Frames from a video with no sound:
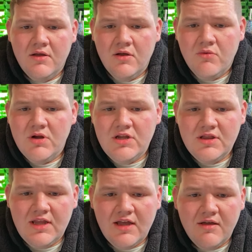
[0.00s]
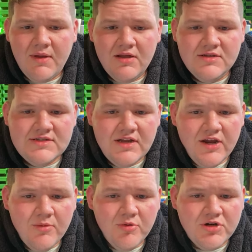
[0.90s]
What do you think about using an
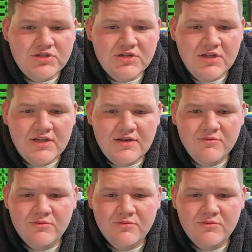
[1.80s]
airbrush gun?